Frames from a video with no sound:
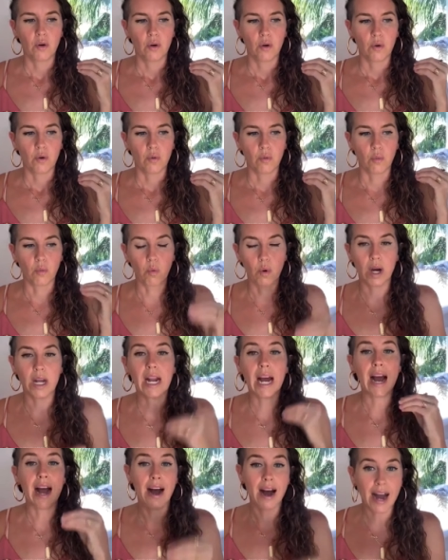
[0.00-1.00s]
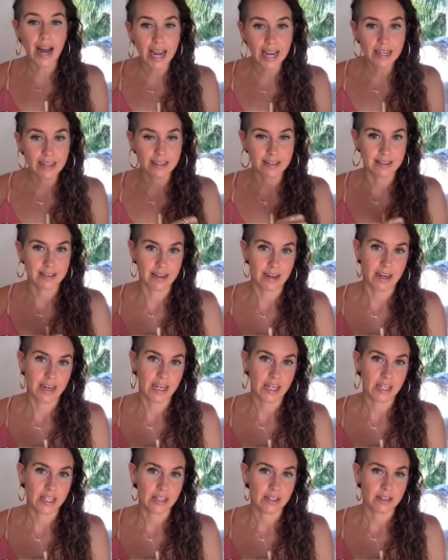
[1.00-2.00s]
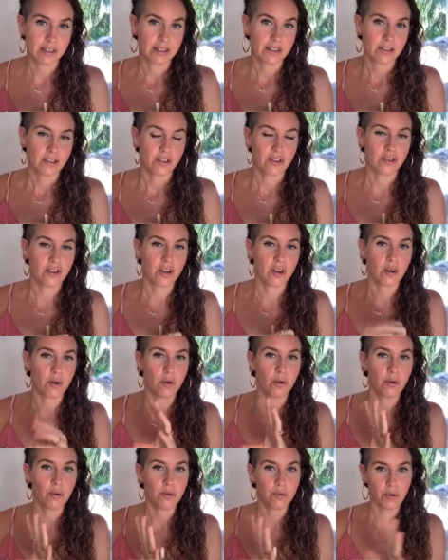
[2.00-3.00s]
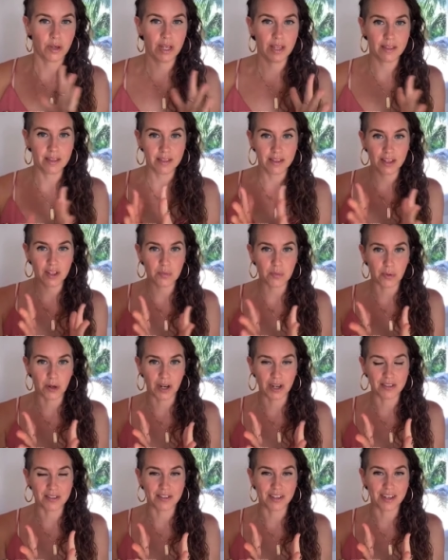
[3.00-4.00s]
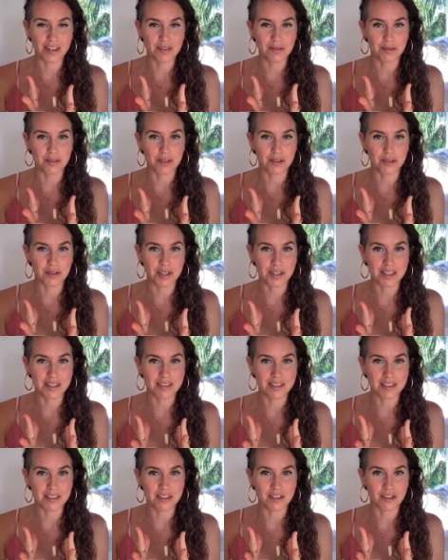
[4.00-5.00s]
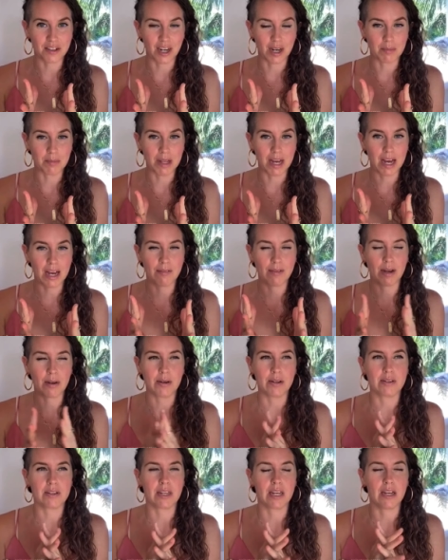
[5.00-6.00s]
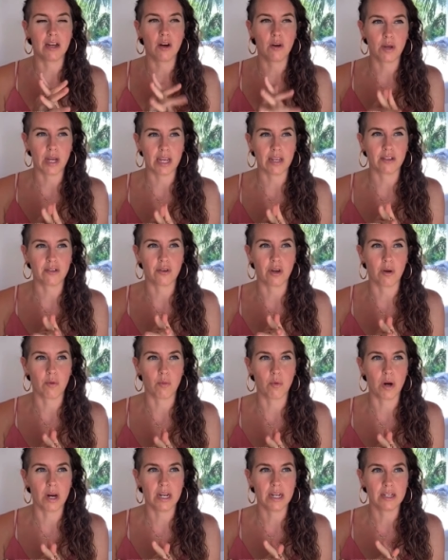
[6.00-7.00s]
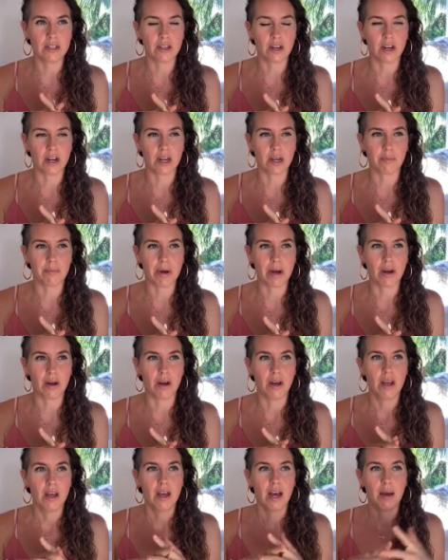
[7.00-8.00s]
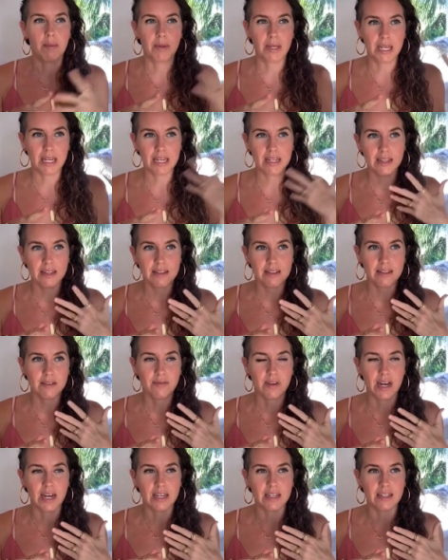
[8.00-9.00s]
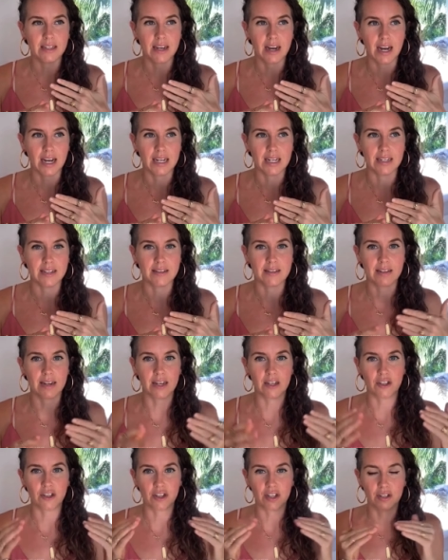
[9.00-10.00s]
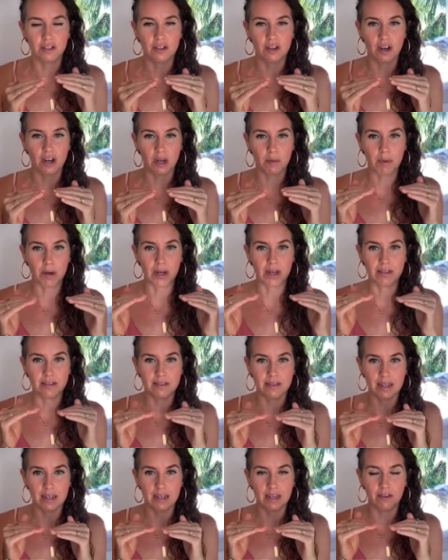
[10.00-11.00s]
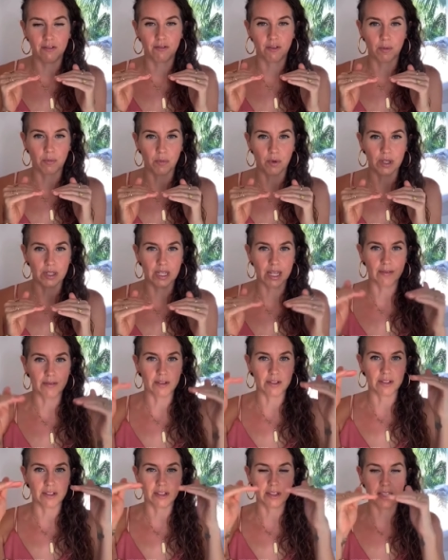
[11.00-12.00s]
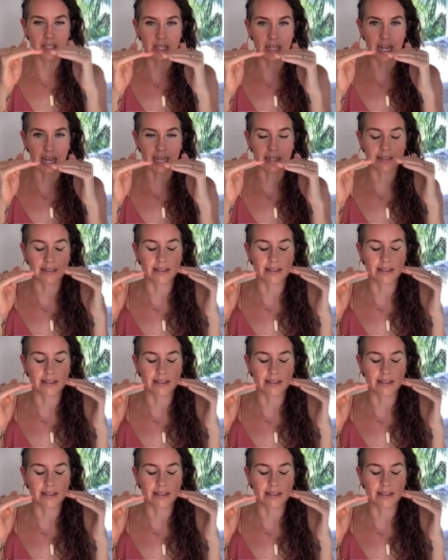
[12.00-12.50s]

what I desire. So, in this process with doing this Instagram live, I was like, okay, so I want to talk about, I'm getting this divine guidance that I should talk about ascending from one level to the next